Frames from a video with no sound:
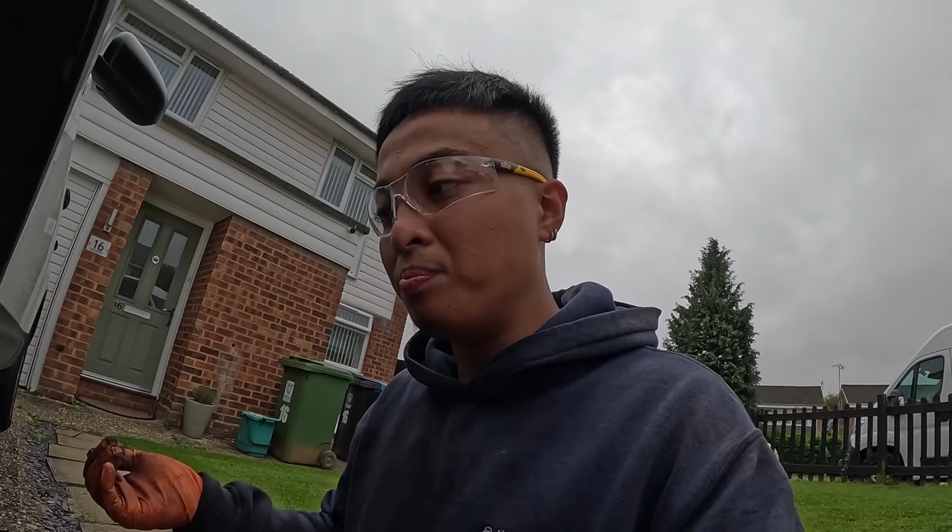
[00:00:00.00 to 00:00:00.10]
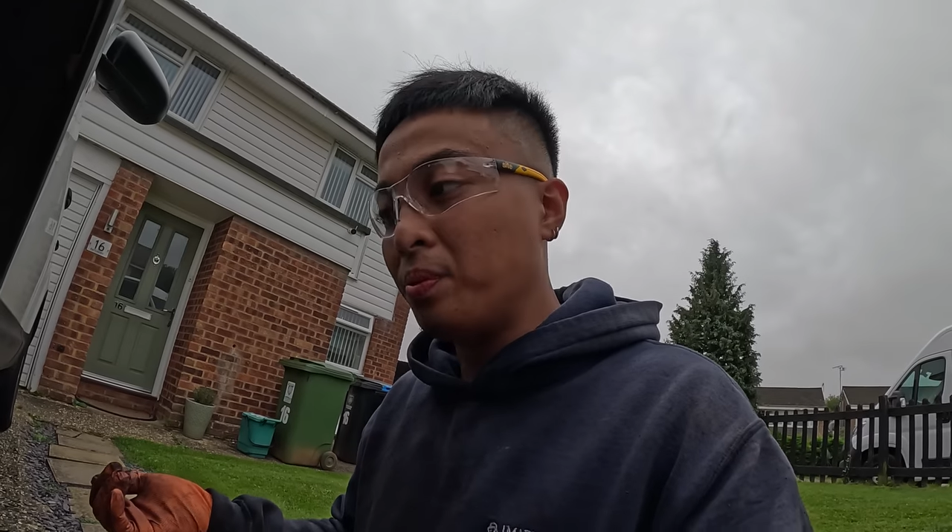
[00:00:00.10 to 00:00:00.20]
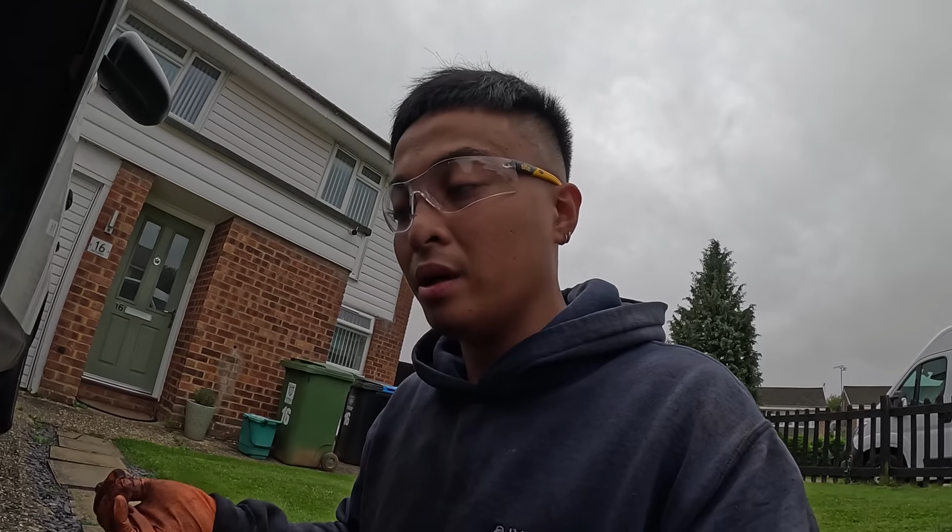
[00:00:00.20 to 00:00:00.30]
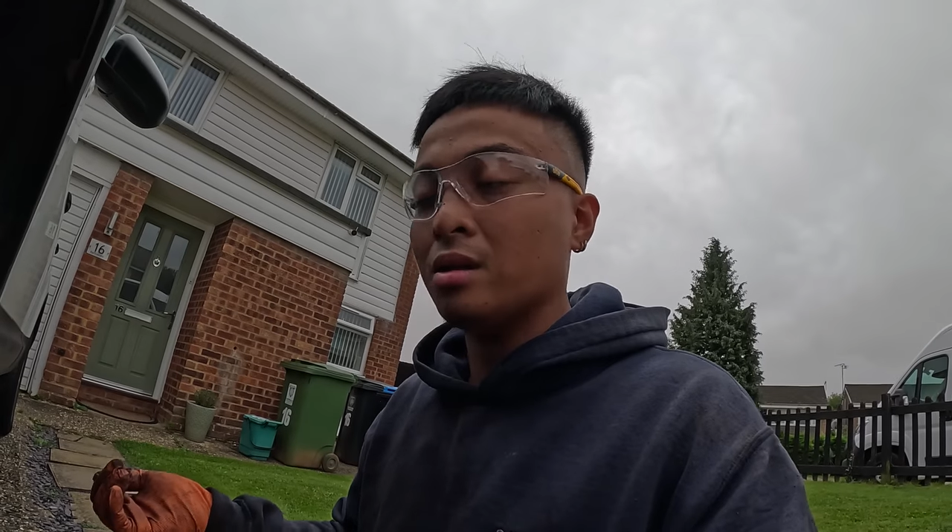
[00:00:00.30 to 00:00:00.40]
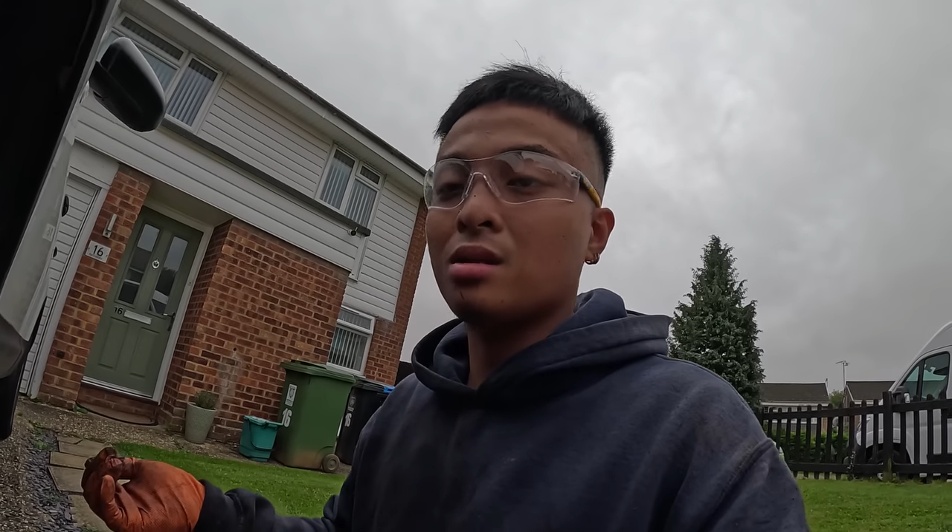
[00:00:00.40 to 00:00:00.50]

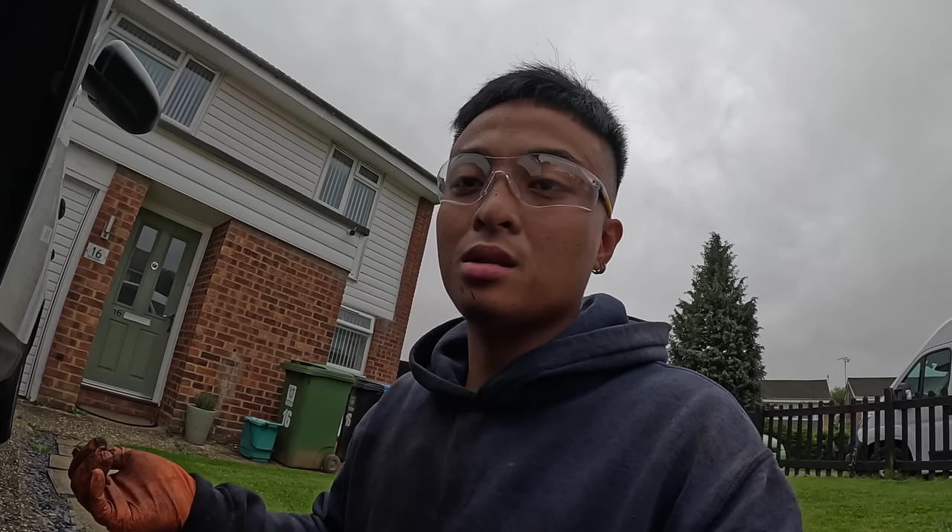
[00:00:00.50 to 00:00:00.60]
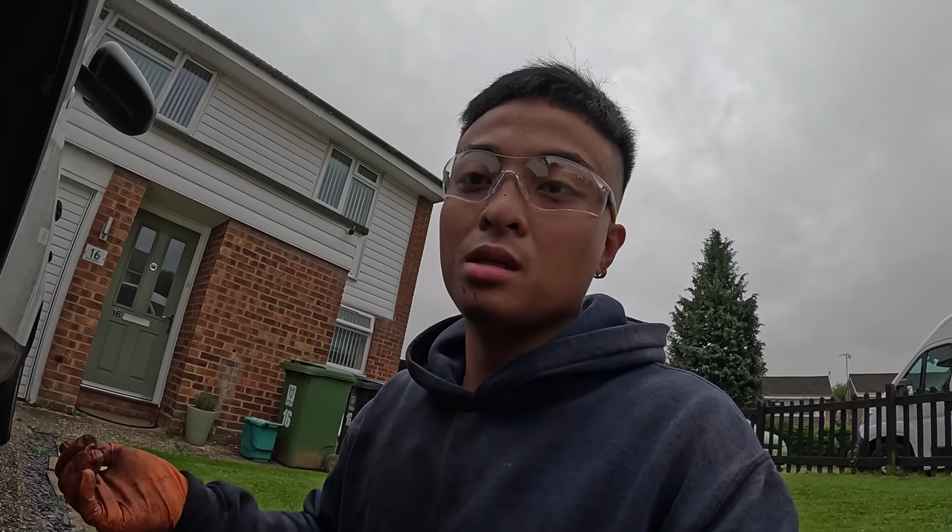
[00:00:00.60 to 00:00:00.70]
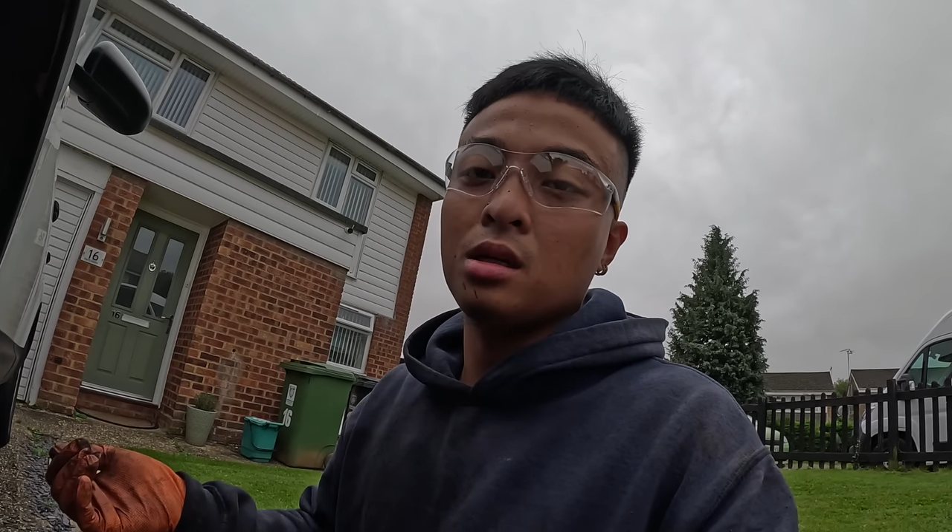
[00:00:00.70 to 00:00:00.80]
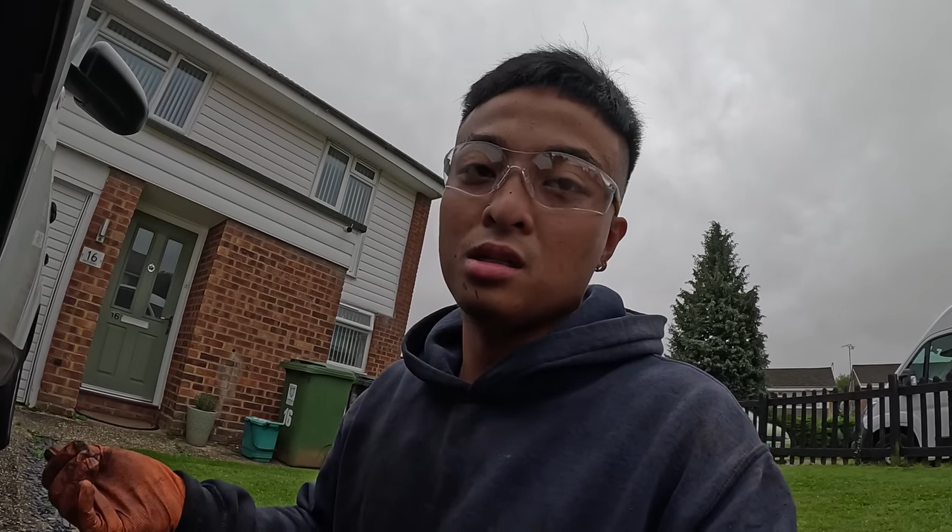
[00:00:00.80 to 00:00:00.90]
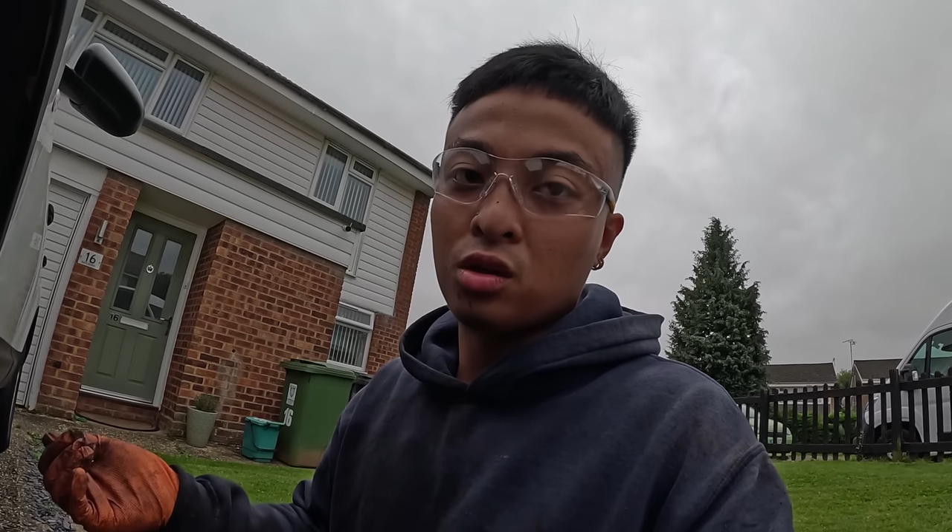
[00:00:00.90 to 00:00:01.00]
but
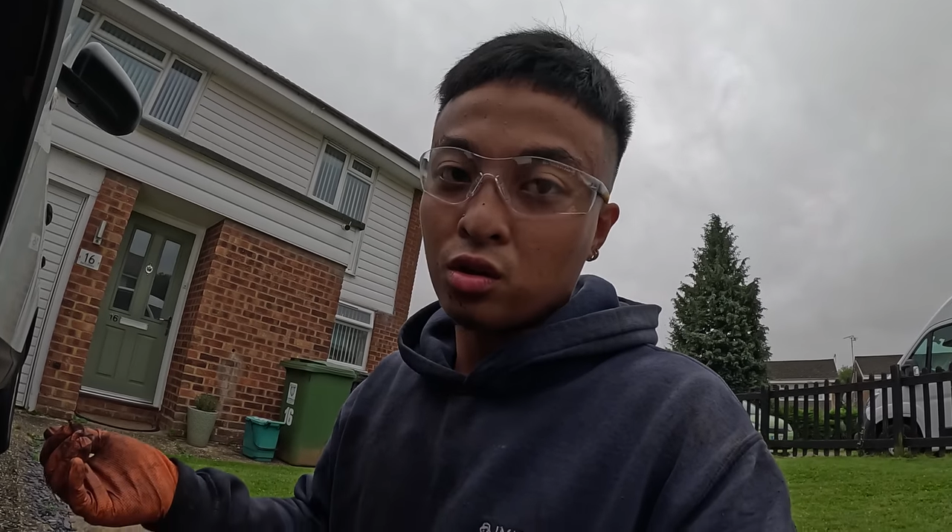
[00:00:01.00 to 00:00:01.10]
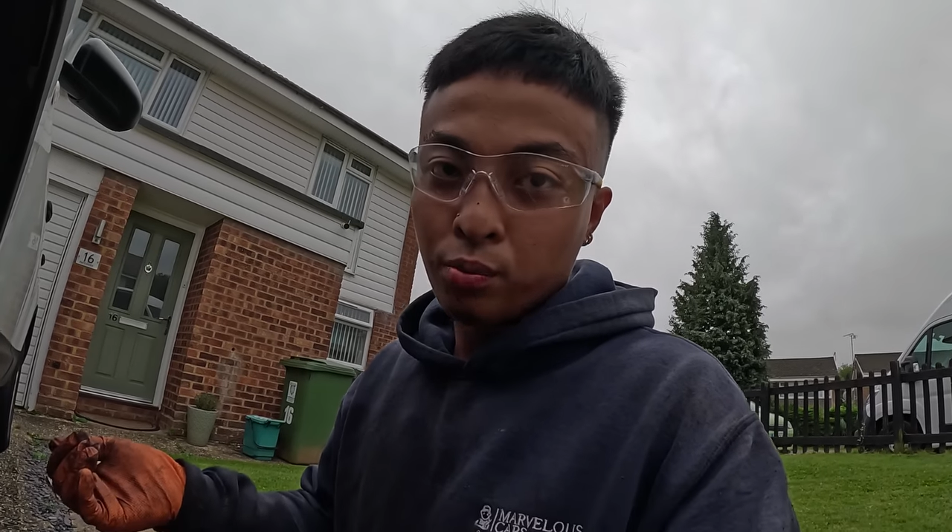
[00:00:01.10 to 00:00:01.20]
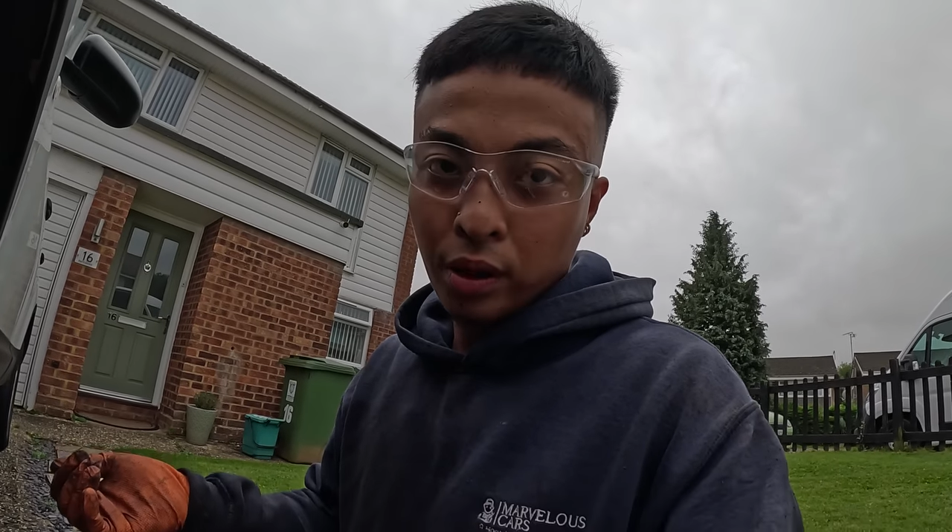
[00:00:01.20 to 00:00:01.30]
it's a good